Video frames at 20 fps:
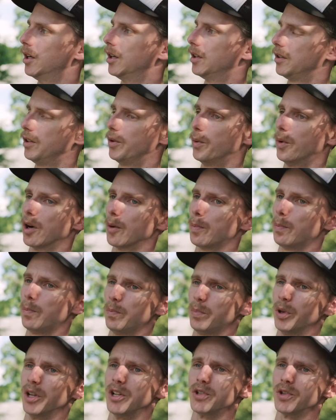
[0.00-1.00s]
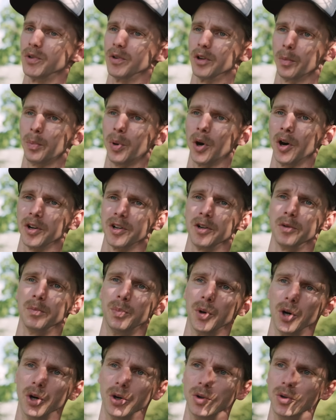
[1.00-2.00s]
you want a place you're going to park your
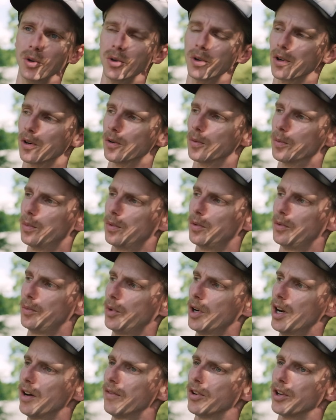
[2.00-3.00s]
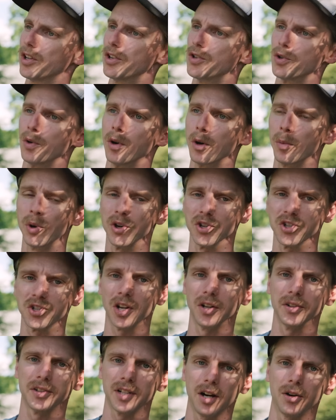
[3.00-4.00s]
boat or whatever it is, you want to put a
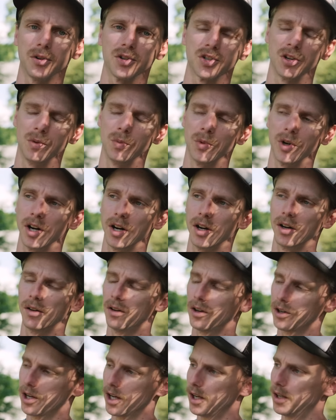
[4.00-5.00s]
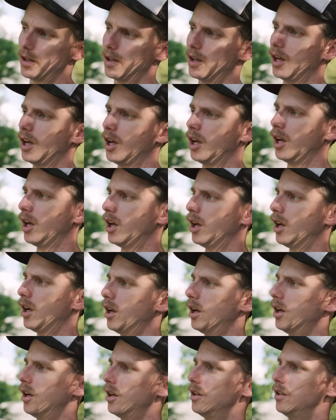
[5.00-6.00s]
cell tower somewhere, okay?
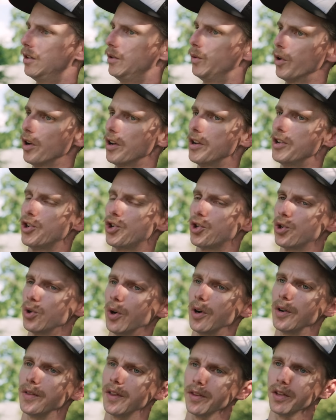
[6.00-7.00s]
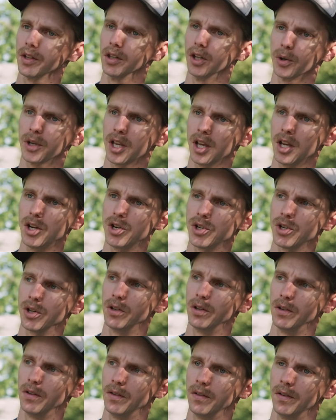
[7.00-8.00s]
You want to ensure that the
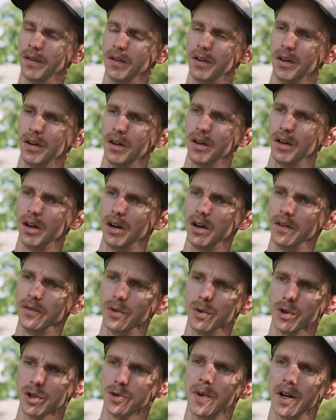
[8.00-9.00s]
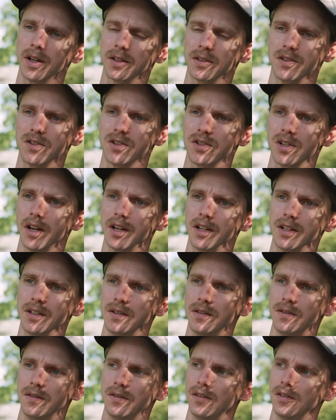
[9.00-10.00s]
location of the respected site
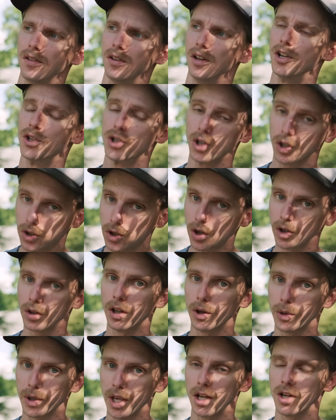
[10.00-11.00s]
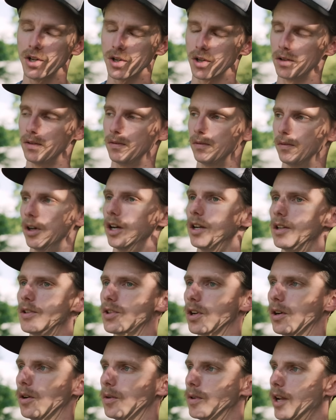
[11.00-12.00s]
is a good location, right?
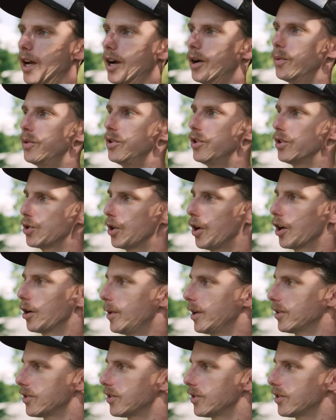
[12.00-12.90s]
So now when you're talking about